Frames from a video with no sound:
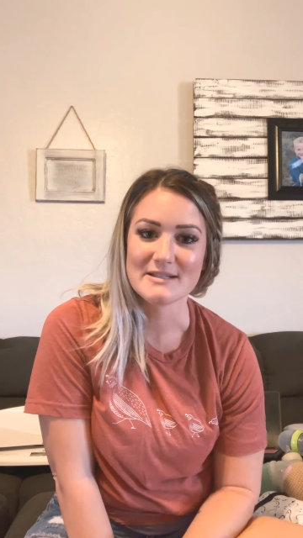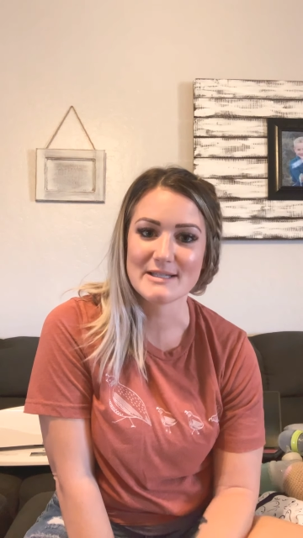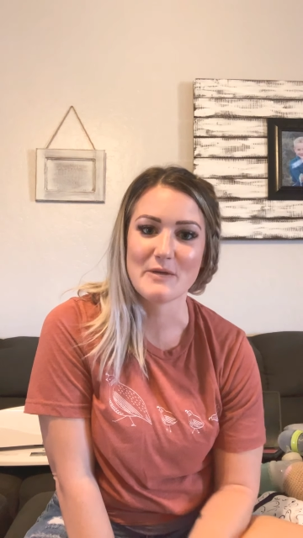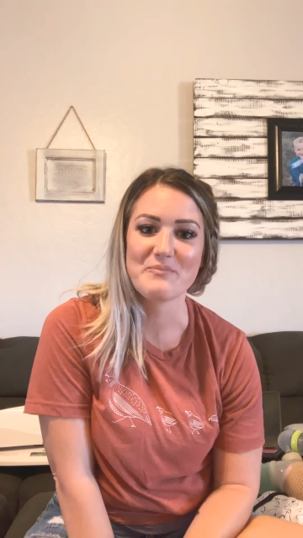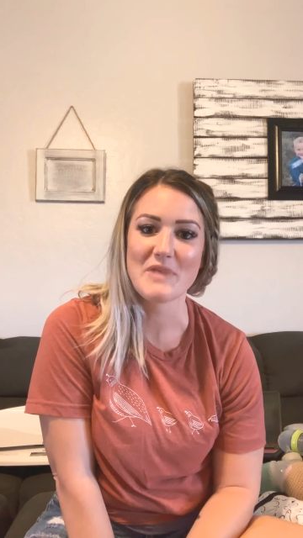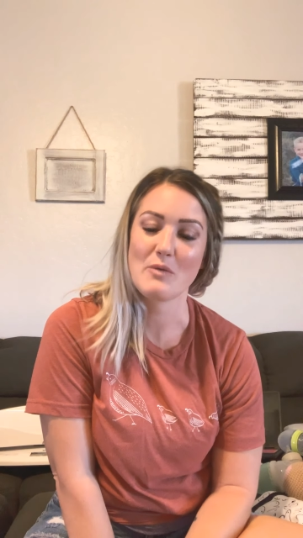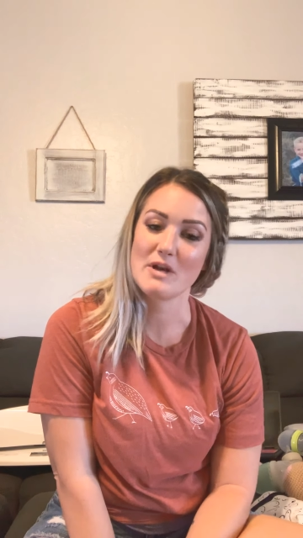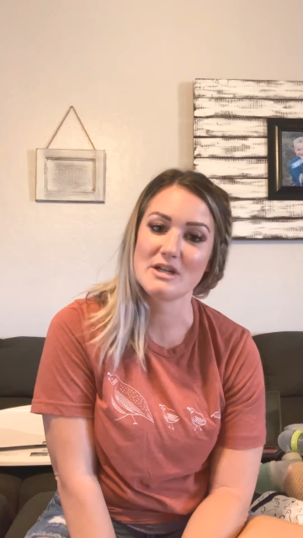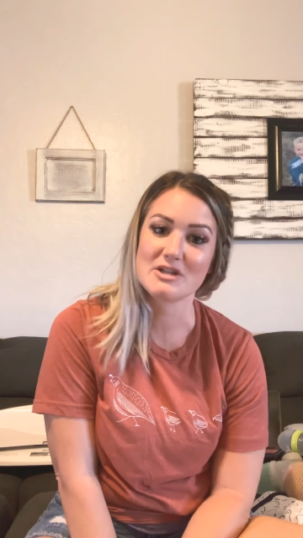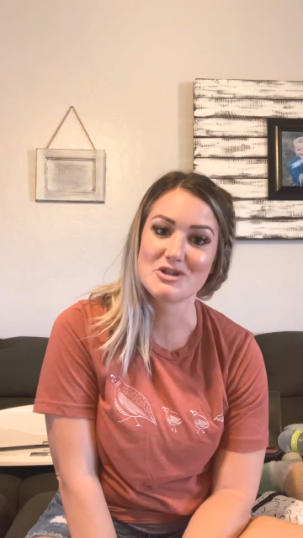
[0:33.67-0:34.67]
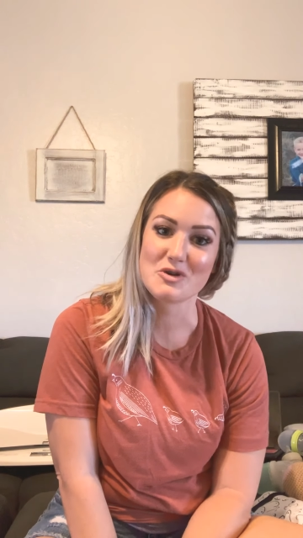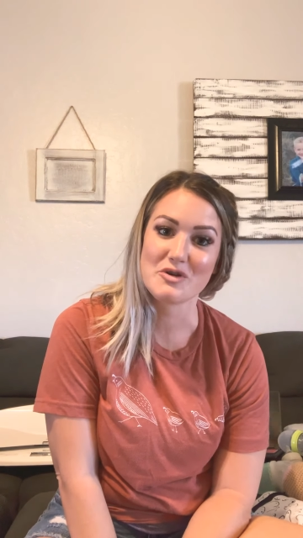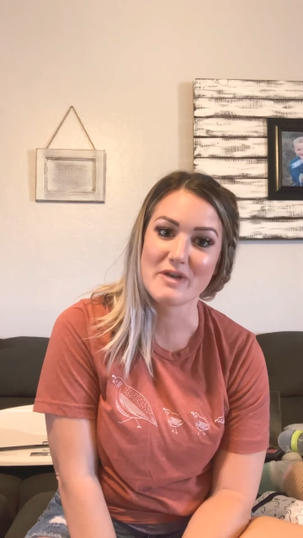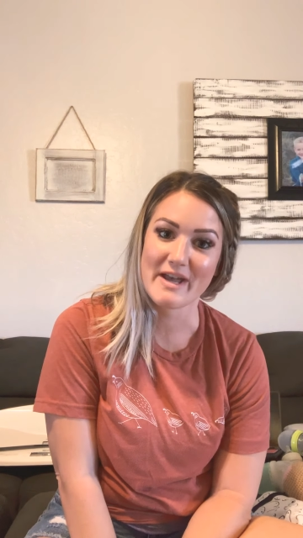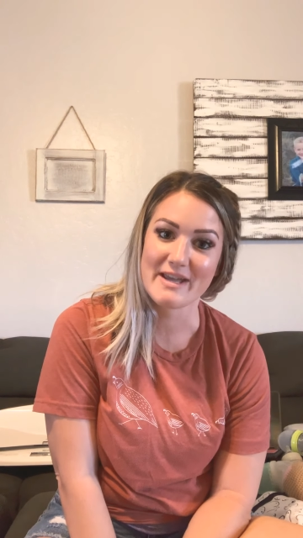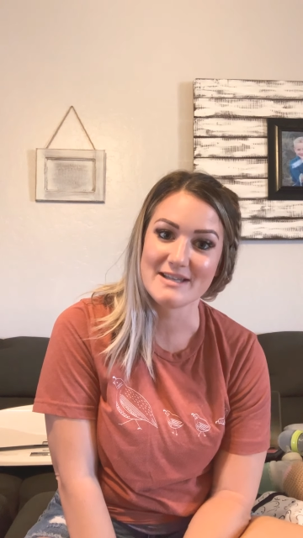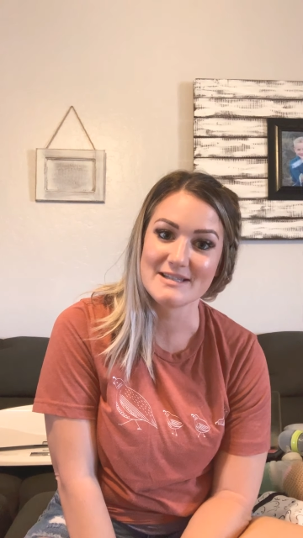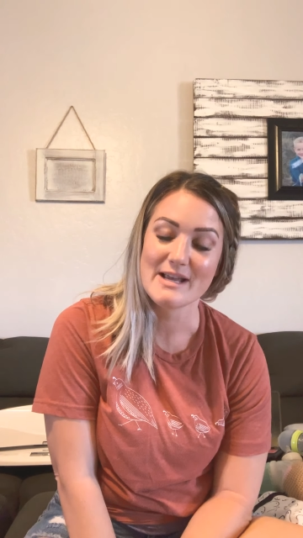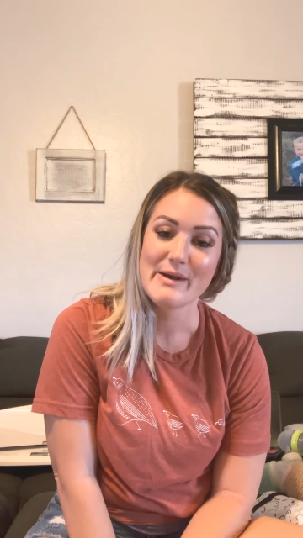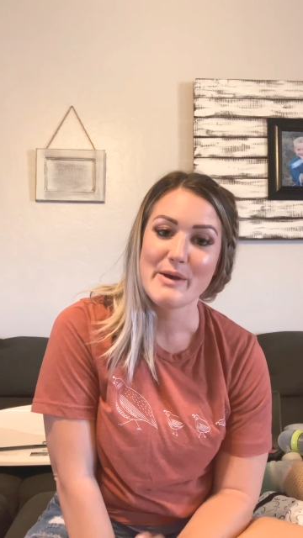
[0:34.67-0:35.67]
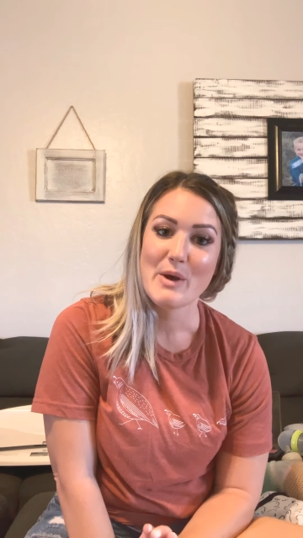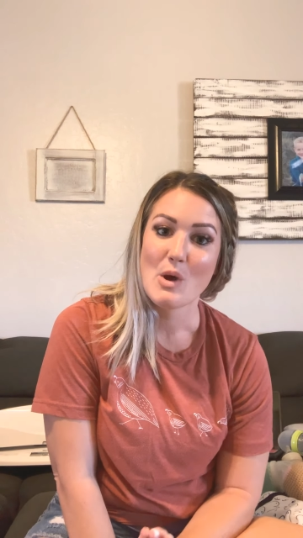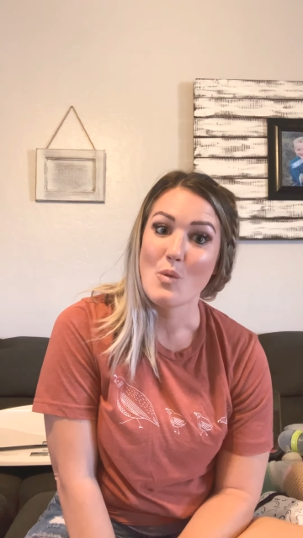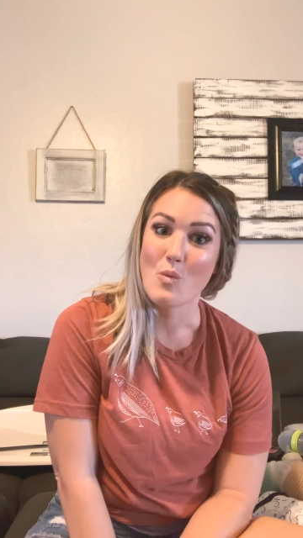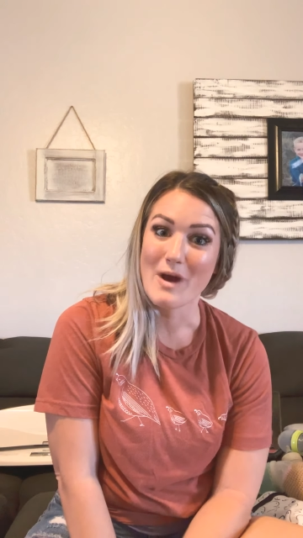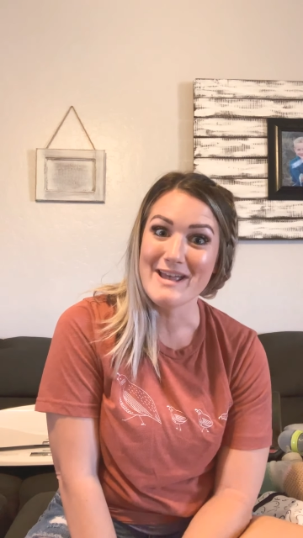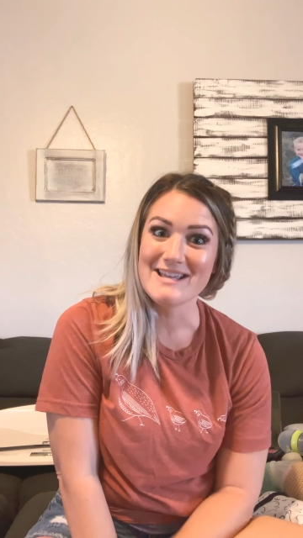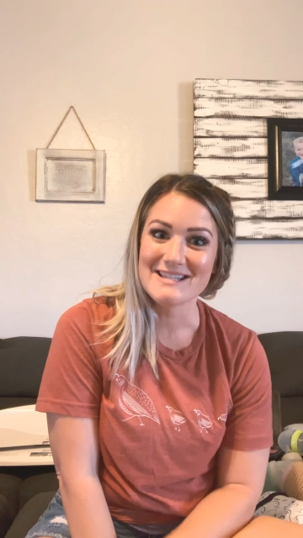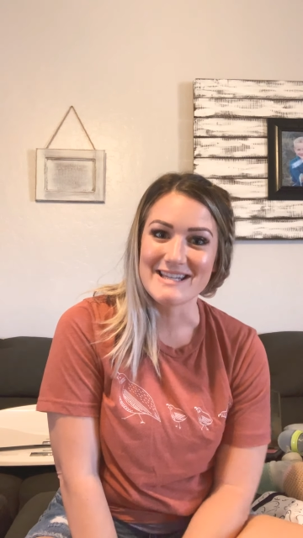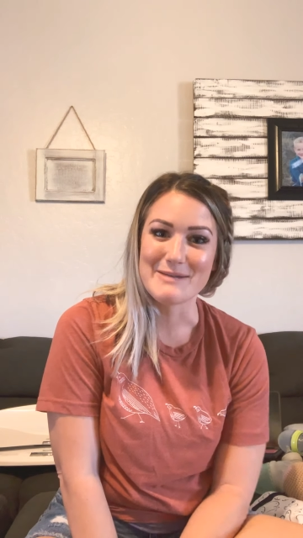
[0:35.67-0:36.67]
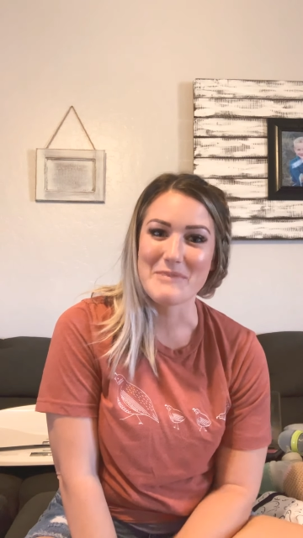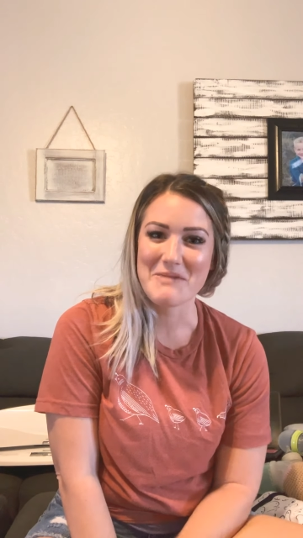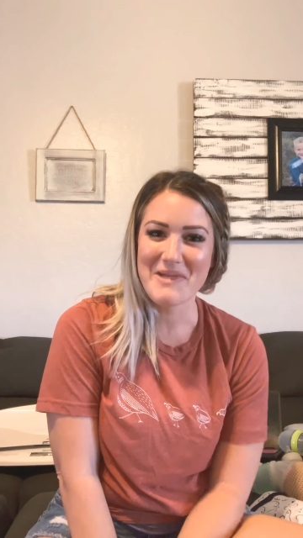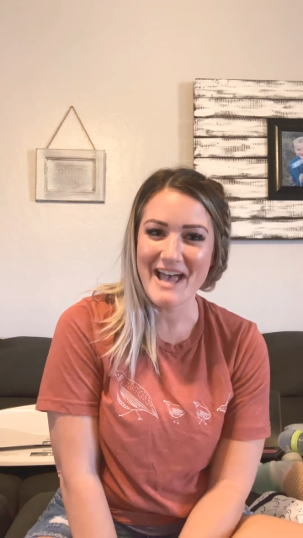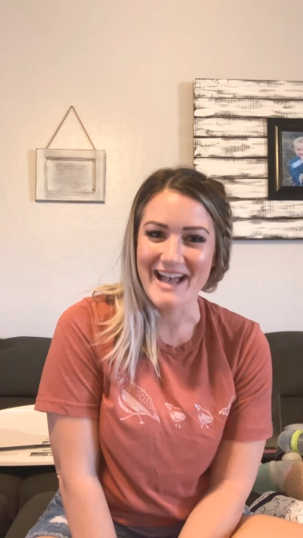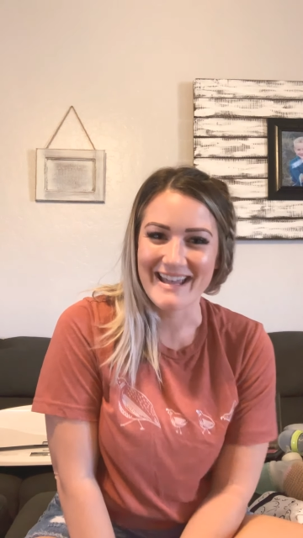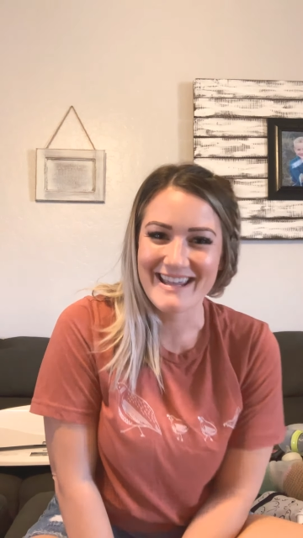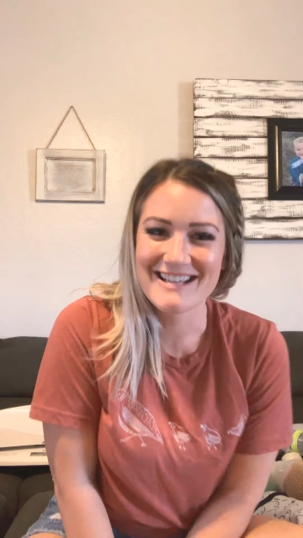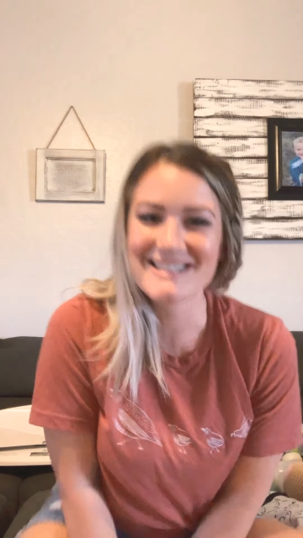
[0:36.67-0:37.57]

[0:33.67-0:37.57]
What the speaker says: So I wanted to show you guys what is in my bag.